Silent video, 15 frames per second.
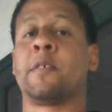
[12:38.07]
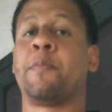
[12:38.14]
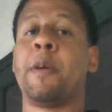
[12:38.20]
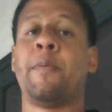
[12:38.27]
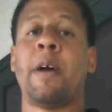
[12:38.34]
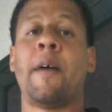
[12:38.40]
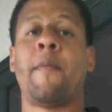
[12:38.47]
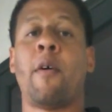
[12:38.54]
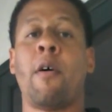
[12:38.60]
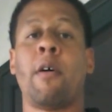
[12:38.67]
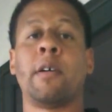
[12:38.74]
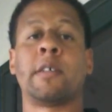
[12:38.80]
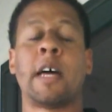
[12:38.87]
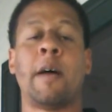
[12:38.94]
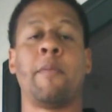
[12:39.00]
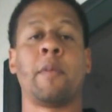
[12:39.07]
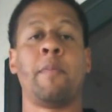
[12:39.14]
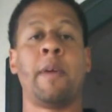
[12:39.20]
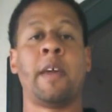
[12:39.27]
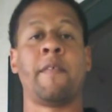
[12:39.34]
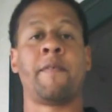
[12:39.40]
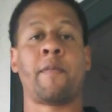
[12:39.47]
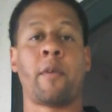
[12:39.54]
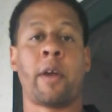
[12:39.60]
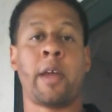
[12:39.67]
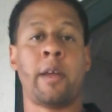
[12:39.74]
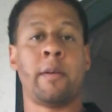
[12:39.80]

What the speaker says: people have a hard time with being free.